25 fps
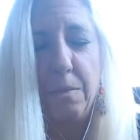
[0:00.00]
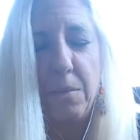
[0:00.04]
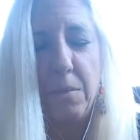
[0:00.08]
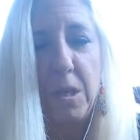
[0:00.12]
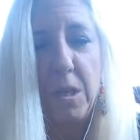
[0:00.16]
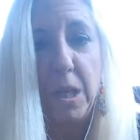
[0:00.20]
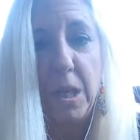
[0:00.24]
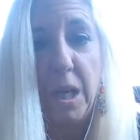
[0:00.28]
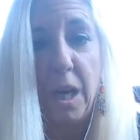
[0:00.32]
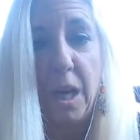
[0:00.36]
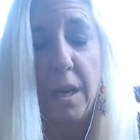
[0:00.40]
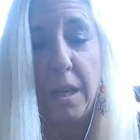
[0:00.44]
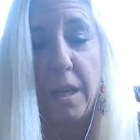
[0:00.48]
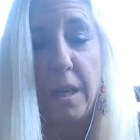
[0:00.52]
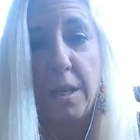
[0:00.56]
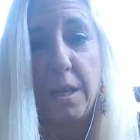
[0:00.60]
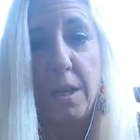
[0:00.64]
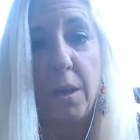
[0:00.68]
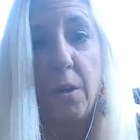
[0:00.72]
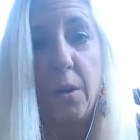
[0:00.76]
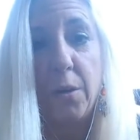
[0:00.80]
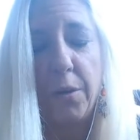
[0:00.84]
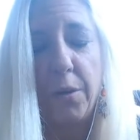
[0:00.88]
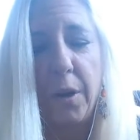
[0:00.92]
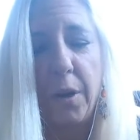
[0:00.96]
it's a young
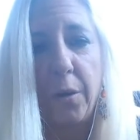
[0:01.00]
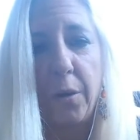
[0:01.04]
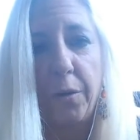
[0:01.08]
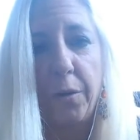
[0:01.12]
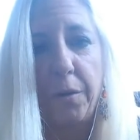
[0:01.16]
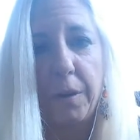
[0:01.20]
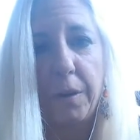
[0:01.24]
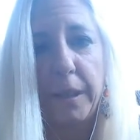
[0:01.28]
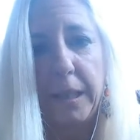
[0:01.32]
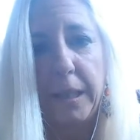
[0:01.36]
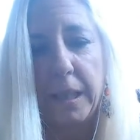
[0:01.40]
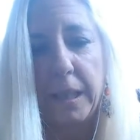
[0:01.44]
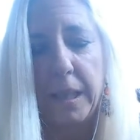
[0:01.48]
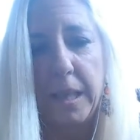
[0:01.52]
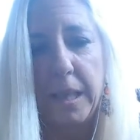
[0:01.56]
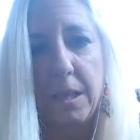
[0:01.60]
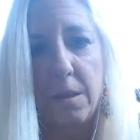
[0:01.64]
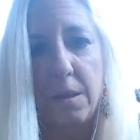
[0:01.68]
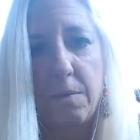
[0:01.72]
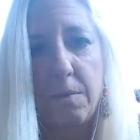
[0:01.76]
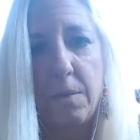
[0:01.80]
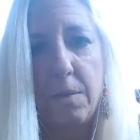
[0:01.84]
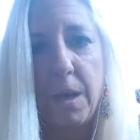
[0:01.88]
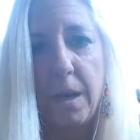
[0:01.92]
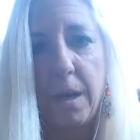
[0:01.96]
adult, hopefully at
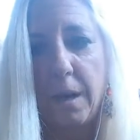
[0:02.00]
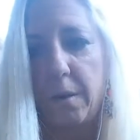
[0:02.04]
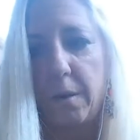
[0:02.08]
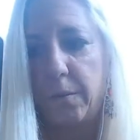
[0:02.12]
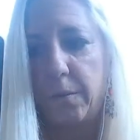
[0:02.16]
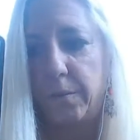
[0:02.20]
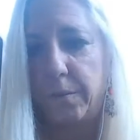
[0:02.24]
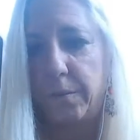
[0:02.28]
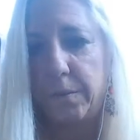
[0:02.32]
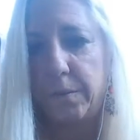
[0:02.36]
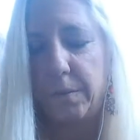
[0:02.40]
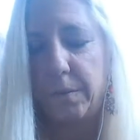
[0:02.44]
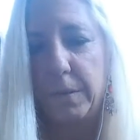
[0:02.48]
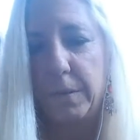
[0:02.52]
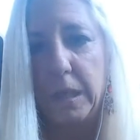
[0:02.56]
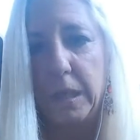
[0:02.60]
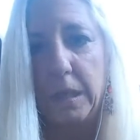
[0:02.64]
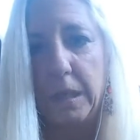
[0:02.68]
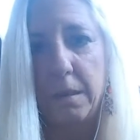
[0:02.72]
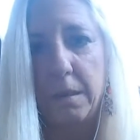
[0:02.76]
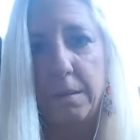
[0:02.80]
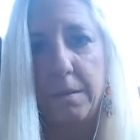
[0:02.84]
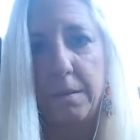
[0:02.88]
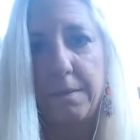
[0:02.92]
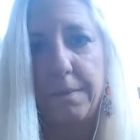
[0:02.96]
least
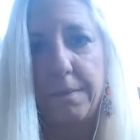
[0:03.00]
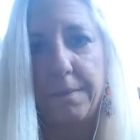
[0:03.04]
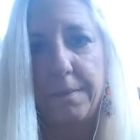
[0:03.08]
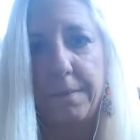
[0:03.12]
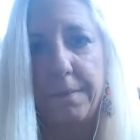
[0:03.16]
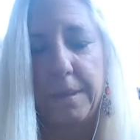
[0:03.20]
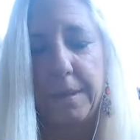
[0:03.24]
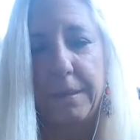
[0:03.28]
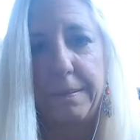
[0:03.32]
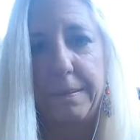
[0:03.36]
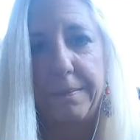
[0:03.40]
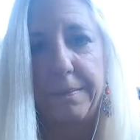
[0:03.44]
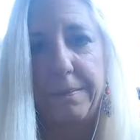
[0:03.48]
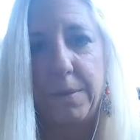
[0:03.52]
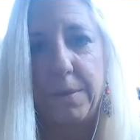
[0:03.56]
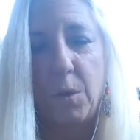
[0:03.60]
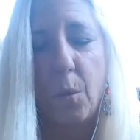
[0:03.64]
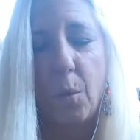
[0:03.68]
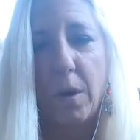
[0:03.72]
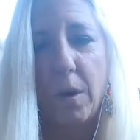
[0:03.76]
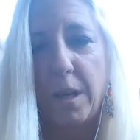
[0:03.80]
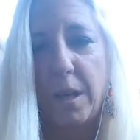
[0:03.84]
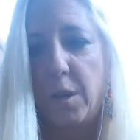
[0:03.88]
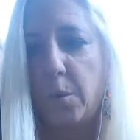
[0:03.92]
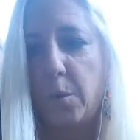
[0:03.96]

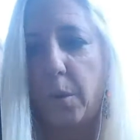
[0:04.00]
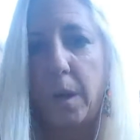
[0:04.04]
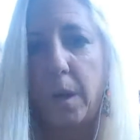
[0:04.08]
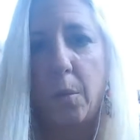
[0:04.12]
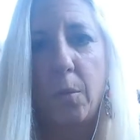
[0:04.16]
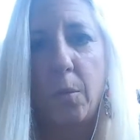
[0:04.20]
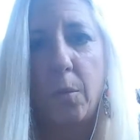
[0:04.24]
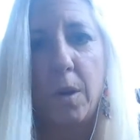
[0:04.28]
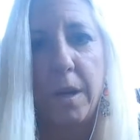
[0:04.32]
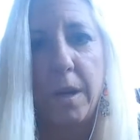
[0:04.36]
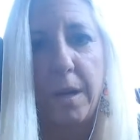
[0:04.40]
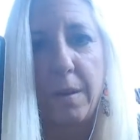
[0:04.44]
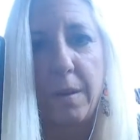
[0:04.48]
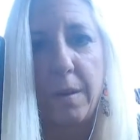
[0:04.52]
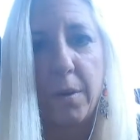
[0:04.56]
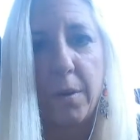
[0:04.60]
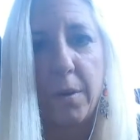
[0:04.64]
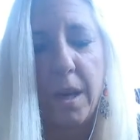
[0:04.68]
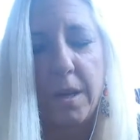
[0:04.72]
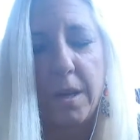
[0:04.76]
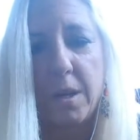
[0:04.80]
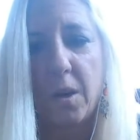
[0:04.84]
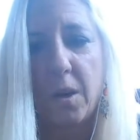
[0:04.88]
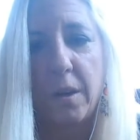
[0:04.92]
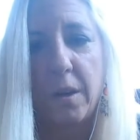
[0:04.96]
2021, and we're
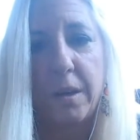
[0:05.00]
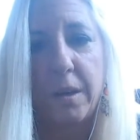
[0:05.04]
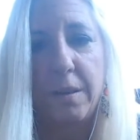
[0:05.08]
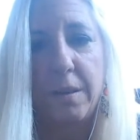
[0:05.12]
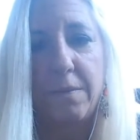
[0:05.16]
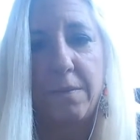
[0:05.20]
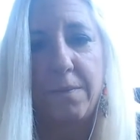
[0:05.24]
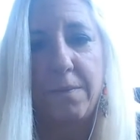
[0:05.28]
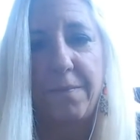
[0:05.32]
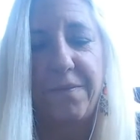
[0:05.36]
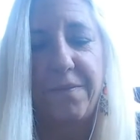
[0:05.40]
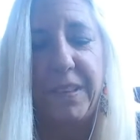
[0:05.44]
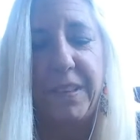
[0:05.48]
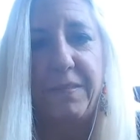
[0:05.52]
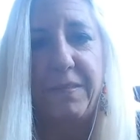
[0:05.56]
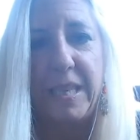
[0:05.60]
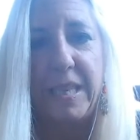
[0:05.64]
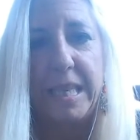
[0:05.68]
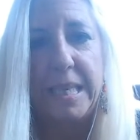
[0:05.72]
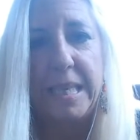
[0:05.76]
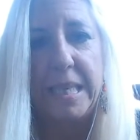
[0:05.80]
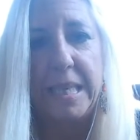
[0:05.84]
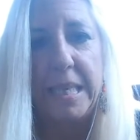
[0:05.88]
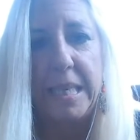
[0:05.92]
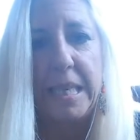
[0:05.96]
not talking
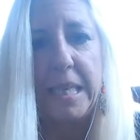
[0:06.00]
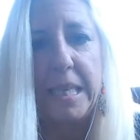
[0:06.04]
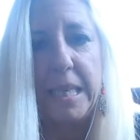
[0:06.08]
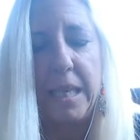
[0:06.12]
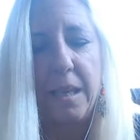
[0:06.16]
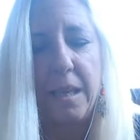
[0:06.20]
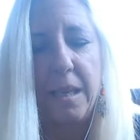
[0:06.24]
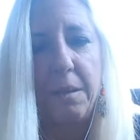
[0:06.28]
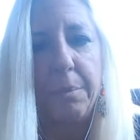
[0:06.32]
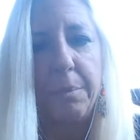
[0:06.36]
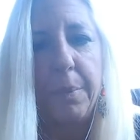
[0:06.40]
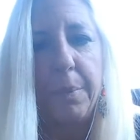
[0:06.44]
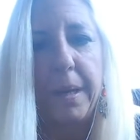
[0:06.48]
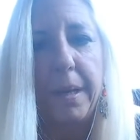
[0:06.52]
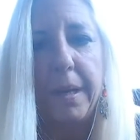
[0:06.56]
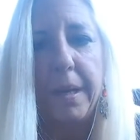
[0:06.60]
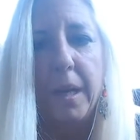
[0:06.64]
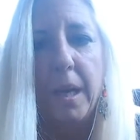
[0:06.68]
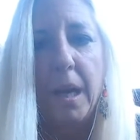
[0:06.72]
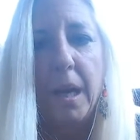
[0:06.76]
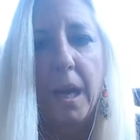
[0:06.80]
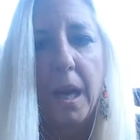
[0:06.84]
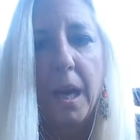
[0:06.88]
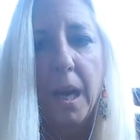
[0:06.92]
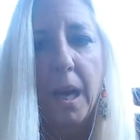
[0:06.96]
15, 16, but
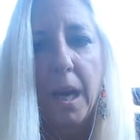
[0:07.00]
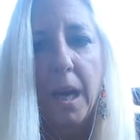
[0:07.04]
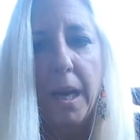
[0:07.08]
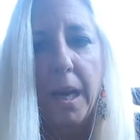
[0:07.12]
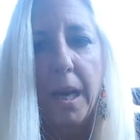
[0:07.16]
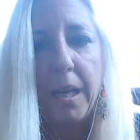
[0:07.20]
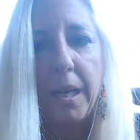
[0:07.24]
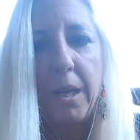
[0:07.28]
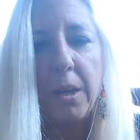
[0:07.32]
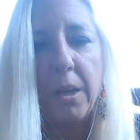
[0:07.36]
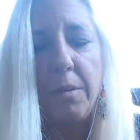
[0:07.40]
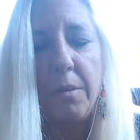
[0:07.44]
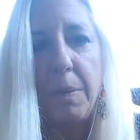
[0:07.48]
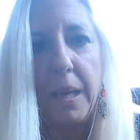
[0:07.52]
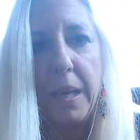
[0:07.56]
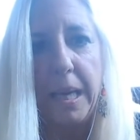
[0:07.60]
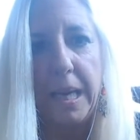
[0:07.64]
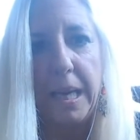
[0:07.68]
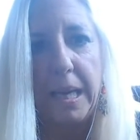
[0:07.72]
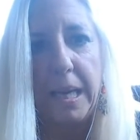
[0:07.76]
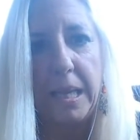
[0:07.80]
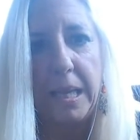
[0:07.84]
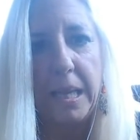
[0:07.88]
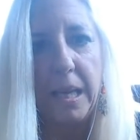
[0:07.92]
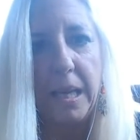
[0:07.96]
it could be
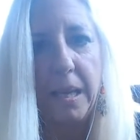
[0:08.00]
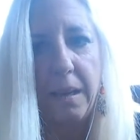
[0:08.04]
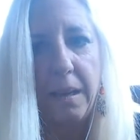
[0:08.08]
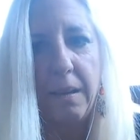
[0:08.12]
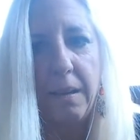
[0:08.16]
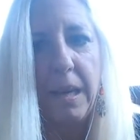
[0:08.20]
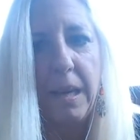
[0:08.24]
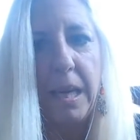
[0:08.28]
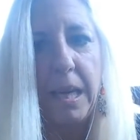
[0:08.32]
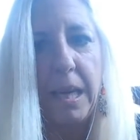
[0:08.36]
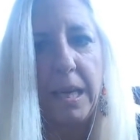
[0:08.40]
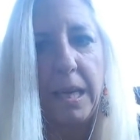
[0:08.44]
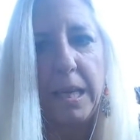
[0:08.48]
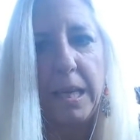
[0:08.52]
anything